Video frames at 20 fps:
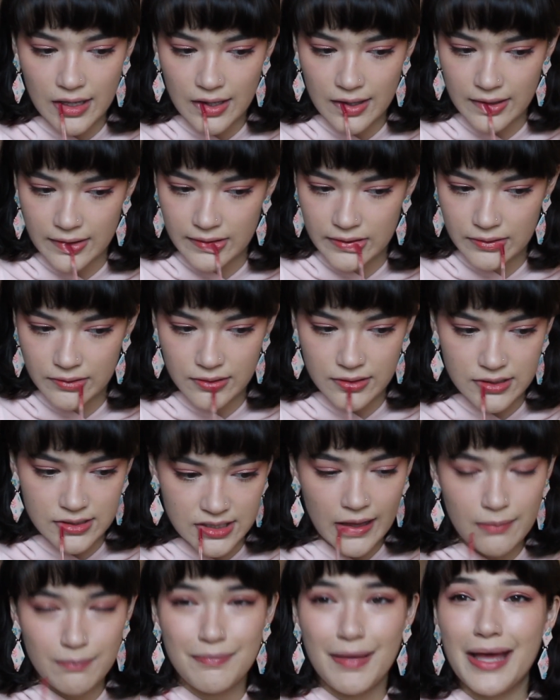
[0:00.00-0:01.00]
This one
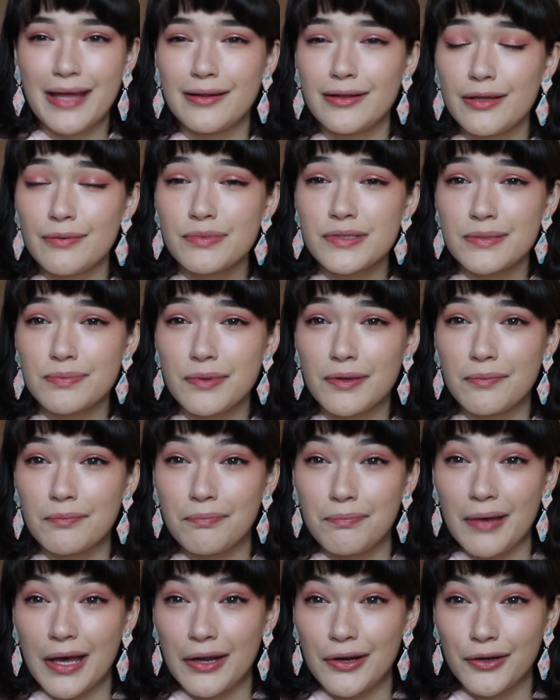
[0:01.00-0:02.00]
is My Lips
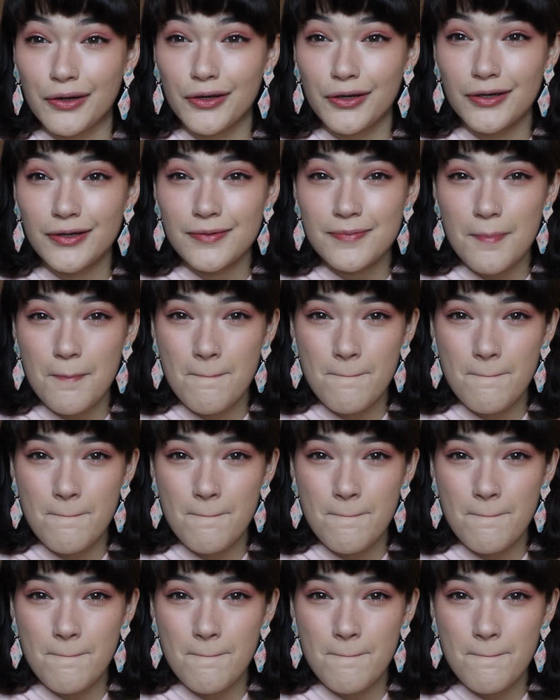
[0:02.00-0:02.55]
But Better.